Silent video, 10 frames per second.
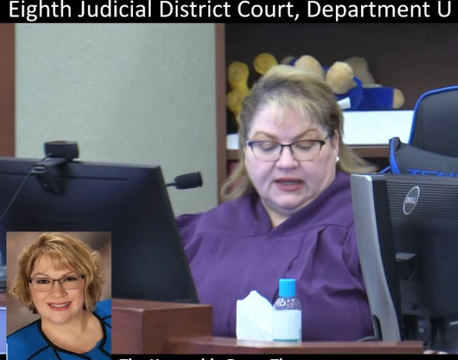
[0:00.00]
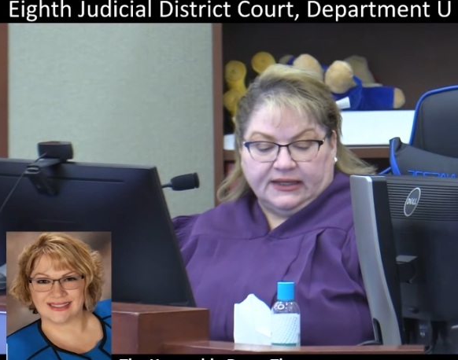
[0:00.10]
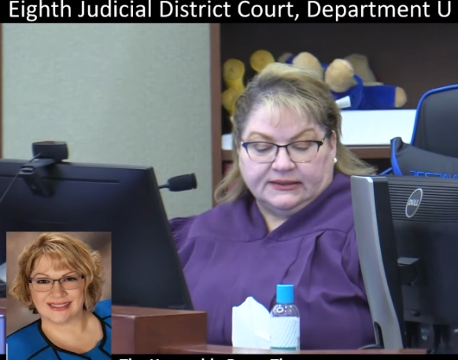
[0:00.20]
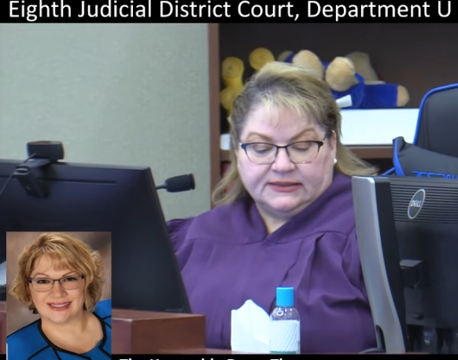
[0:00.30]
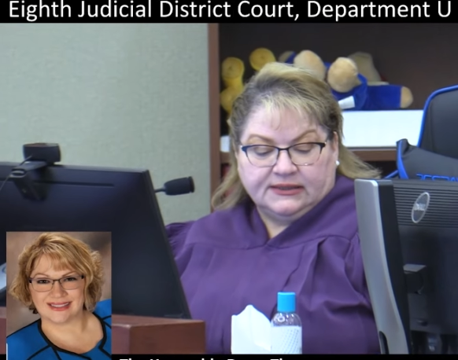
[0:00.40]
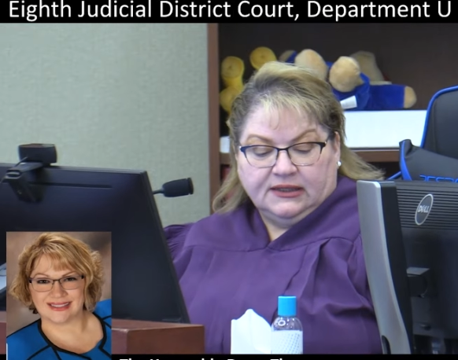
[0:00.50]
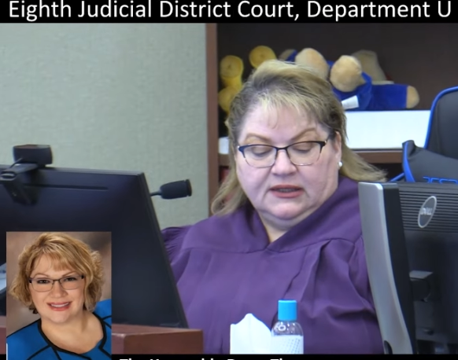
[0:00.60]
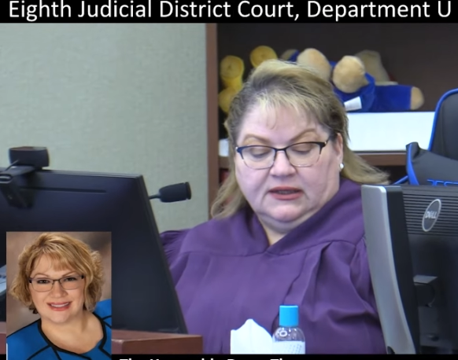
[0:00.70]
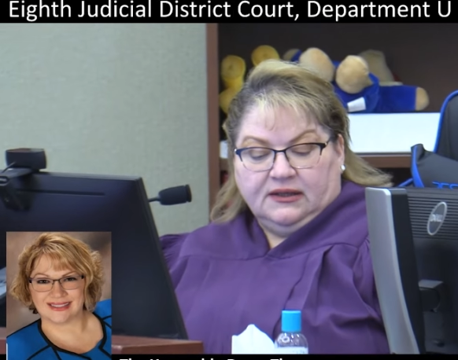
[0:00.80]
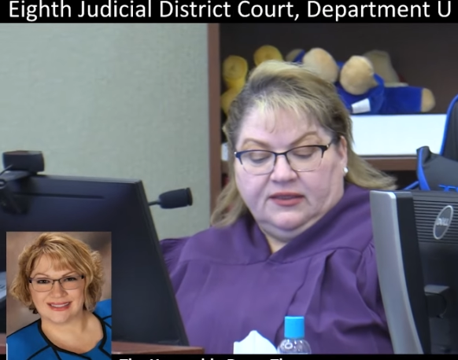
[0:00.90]
Speaker 1: clients,
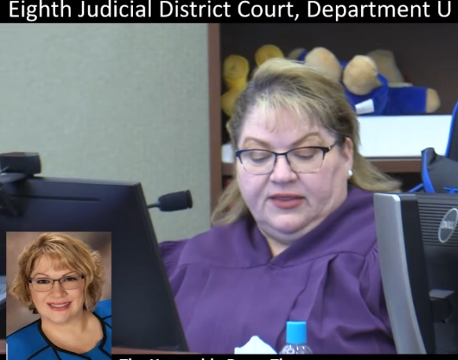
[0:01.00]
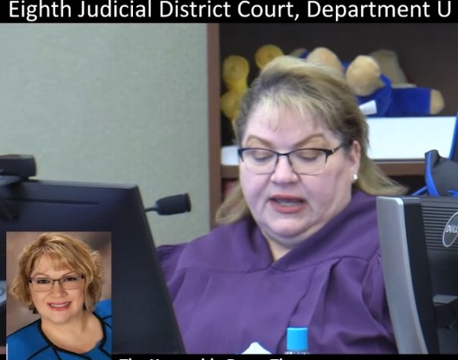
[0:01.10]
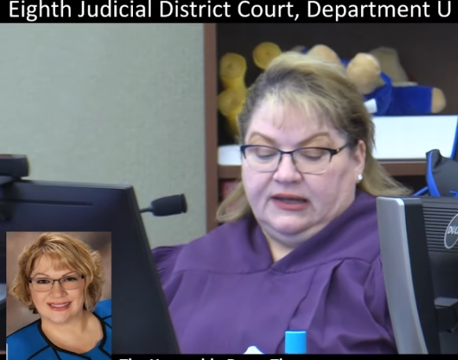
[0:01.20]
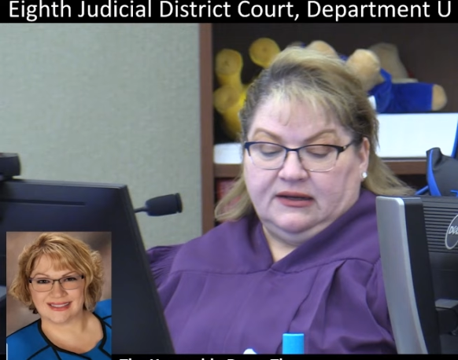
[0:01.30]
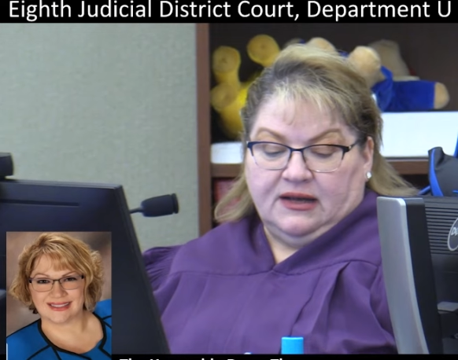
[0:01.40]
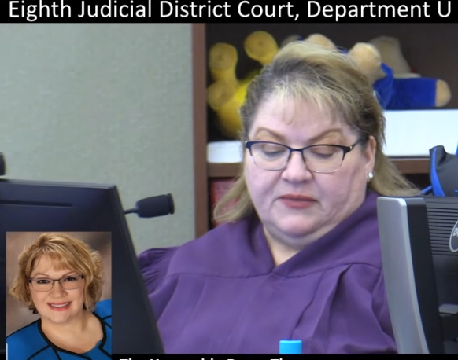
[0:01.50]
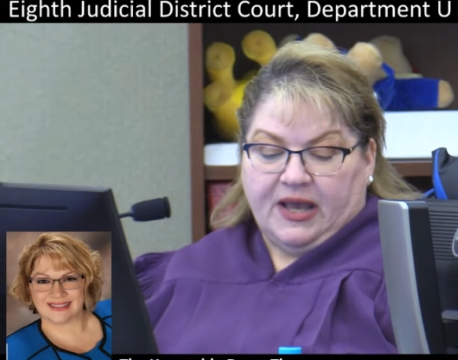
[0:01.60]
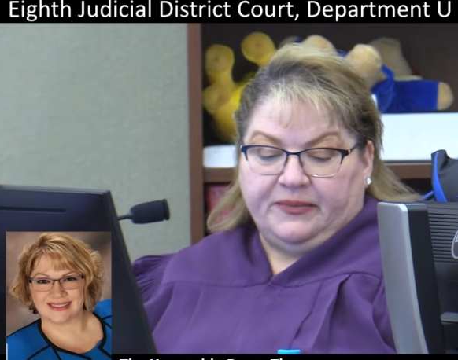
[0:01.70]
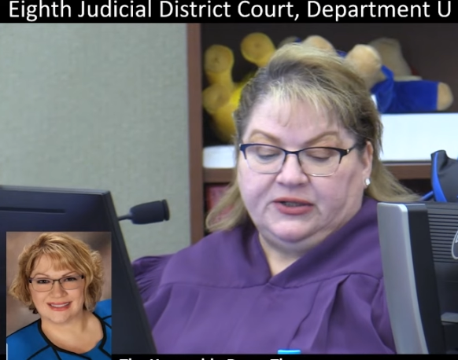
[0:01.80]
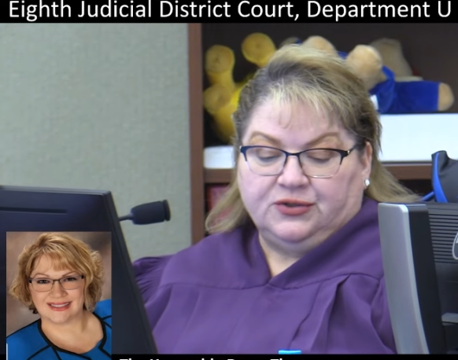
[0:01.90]
then I'm
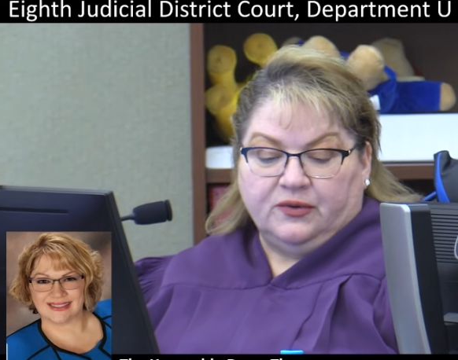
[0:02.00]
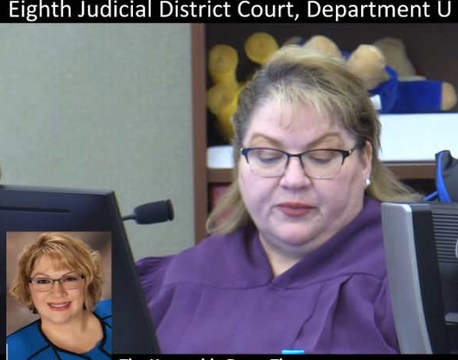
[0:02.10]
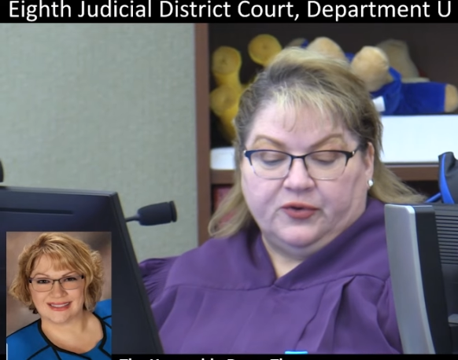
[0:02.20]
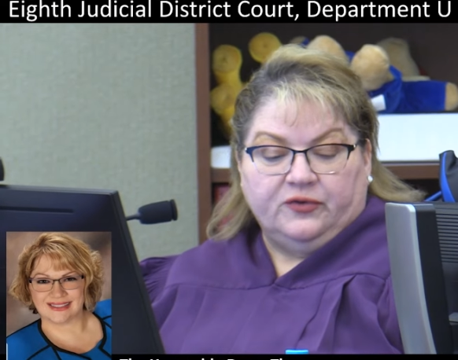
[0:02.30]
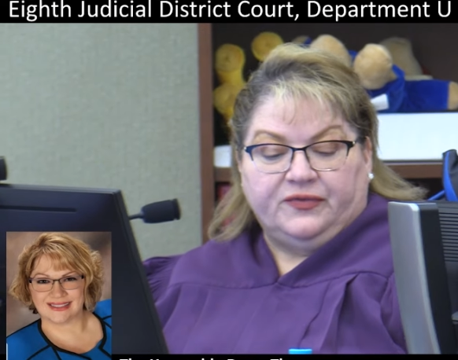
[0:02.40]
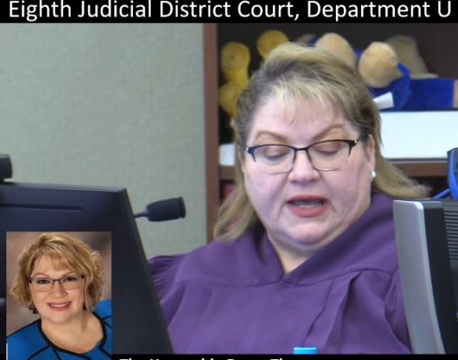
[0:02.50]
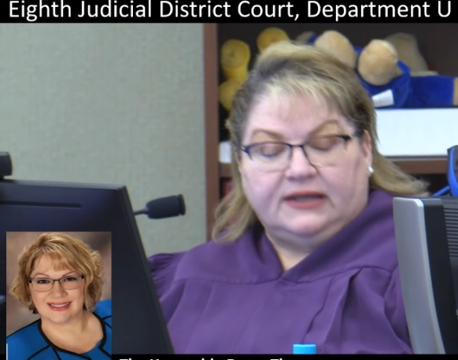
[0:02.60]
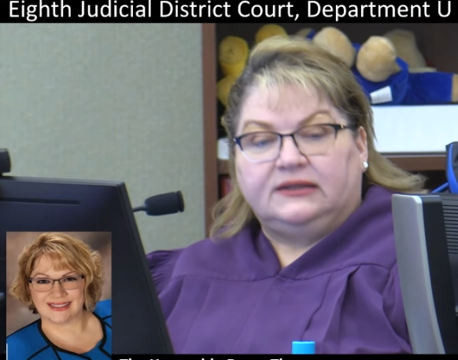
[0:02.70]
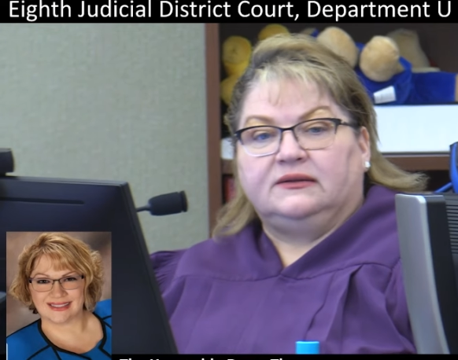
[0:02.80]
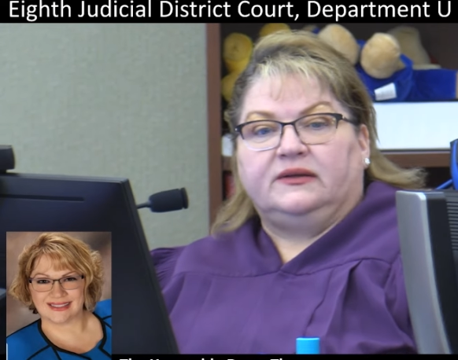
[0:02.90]
happy to approve
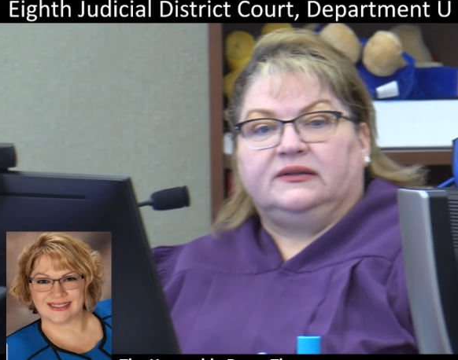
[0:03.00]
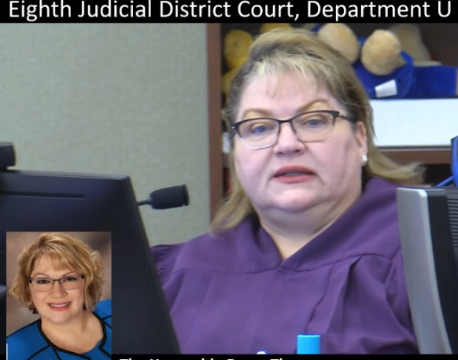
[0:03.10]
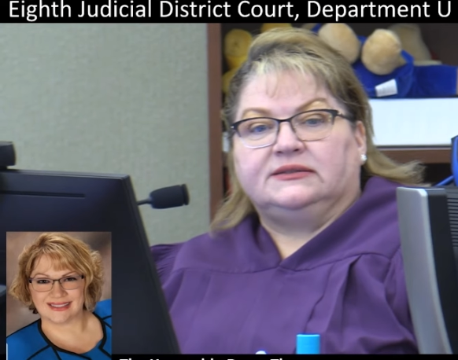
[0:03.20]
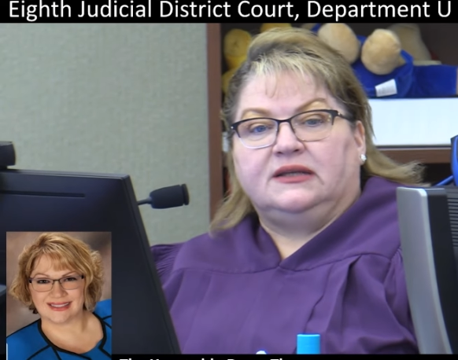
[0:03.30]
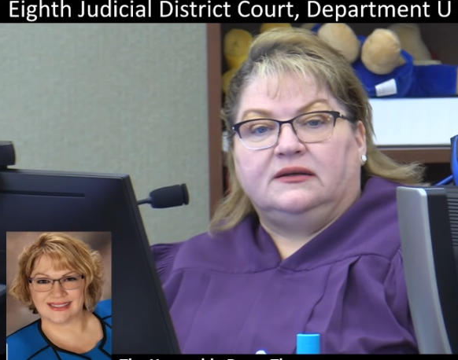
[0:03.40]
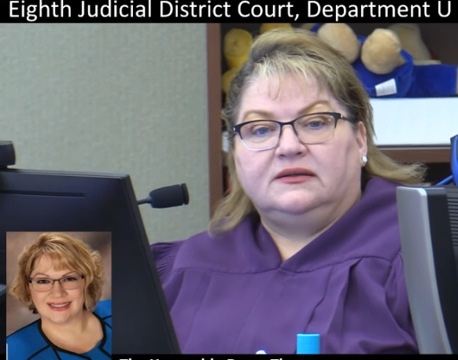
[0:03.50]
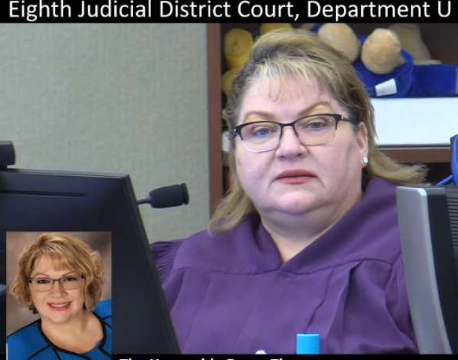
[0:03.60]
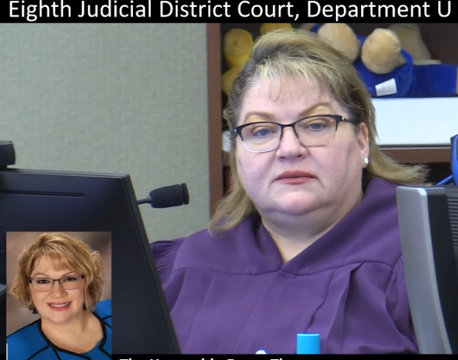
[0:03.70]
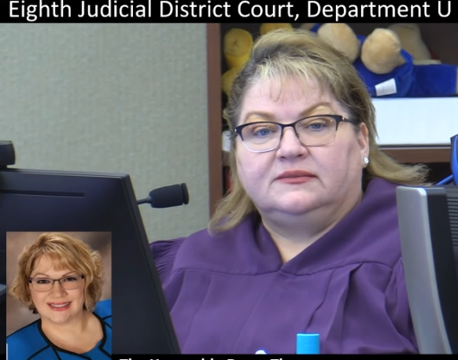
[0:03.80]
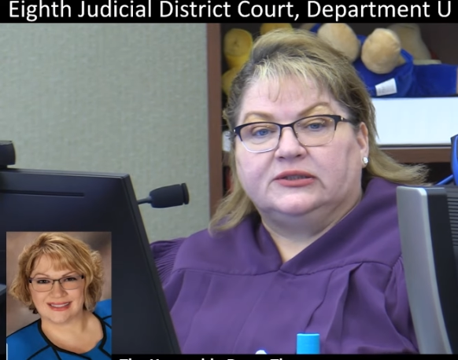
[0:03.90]
that. Unless
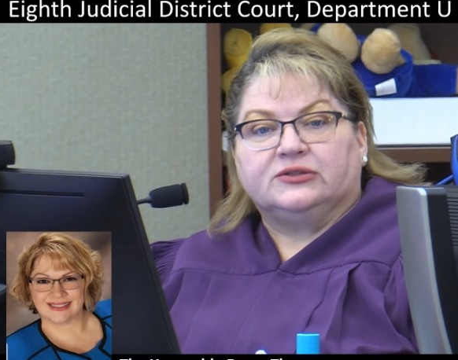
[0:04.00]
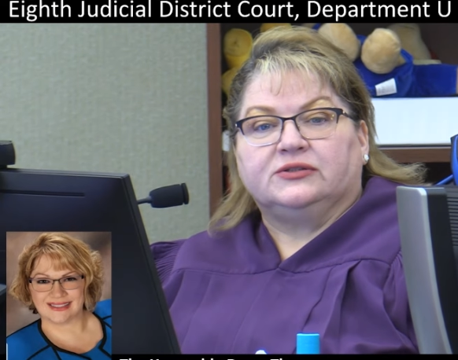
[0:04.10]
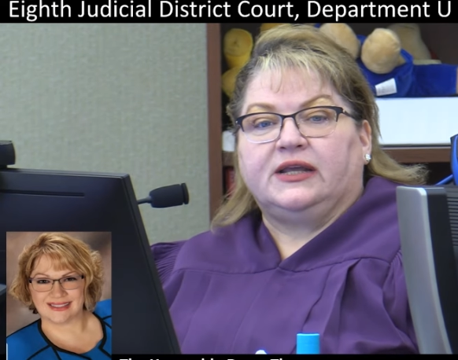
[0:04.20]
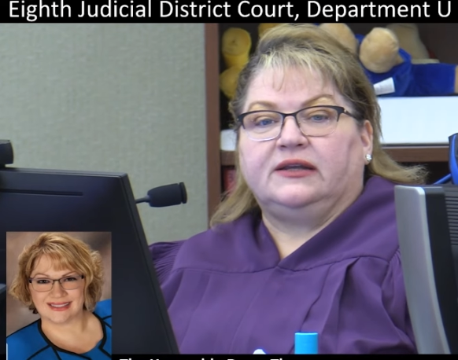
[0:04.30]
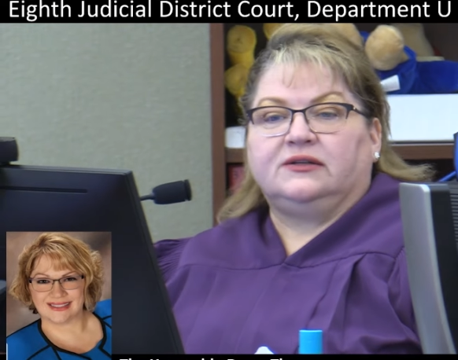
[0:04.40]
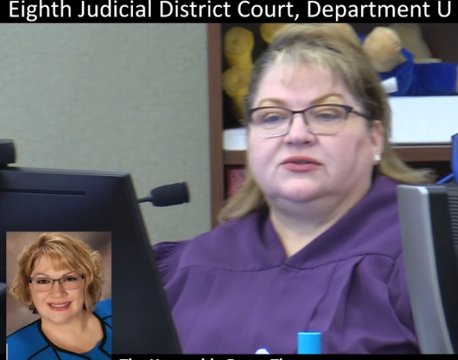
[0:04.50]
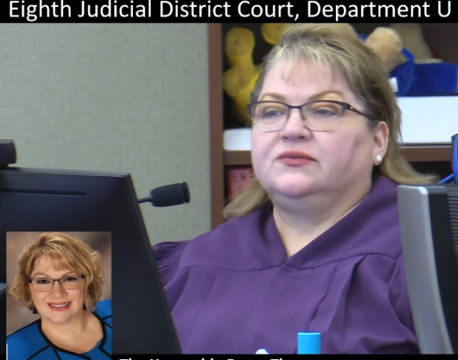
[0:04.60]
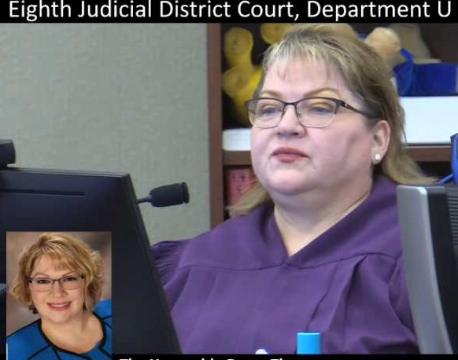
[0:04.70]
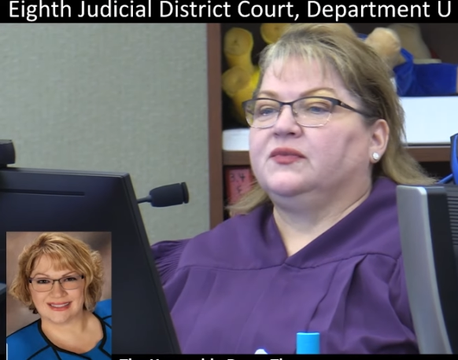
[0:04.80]
there is going to be